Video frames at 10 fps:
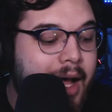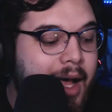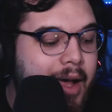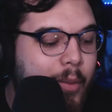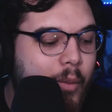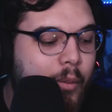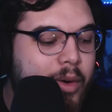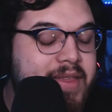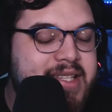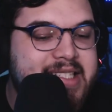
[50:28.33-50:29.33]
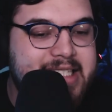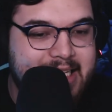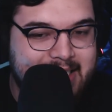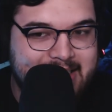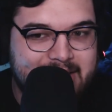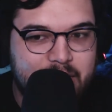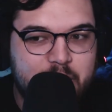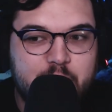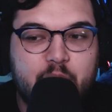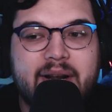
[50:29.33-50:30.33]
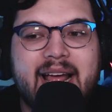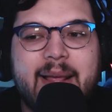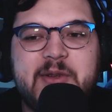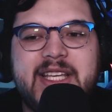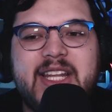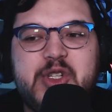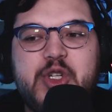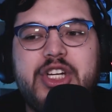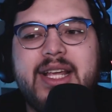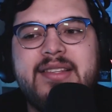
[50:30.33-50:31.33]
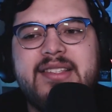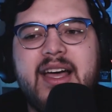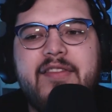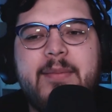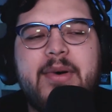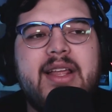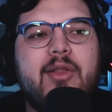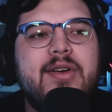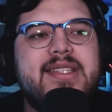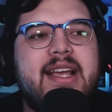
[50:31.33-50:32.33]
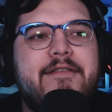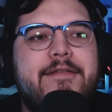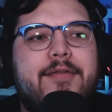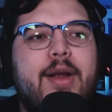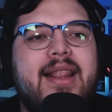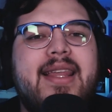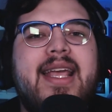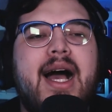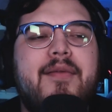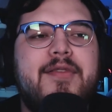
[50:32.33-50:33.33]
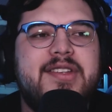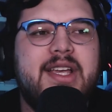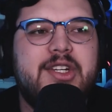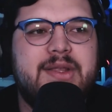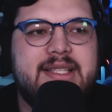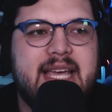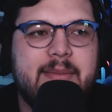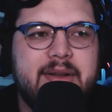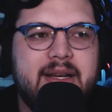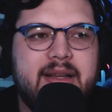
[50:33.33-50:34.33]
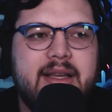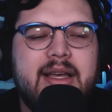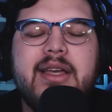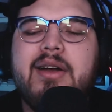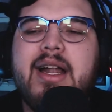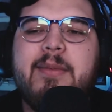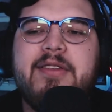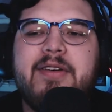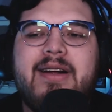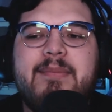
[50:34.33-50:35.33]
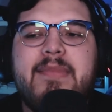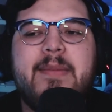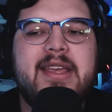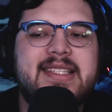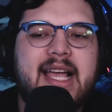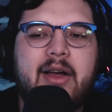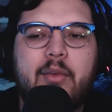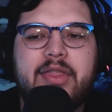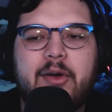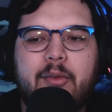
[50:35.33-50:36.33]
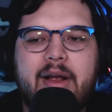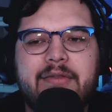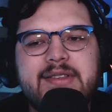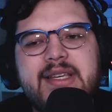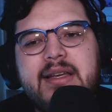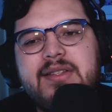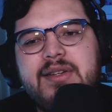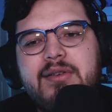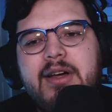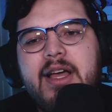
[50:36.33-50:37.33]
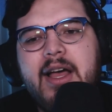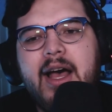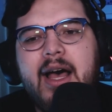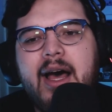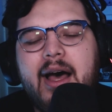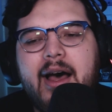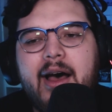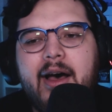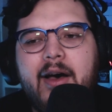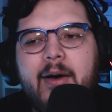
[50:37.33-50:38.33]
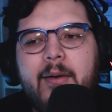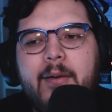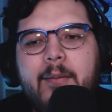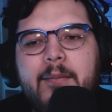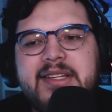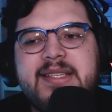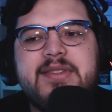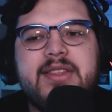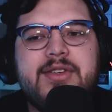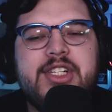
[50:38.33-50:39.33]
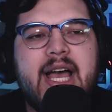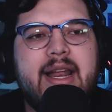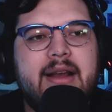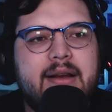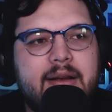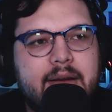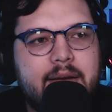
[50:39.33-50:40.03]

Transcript: uh, with a six, you are not able to get a gist of it, but it looks like a friendly conversation that's happening. You're not able to figure out hmm. maybe exactly what they're referencing to, uh, but it seems like they're chatting.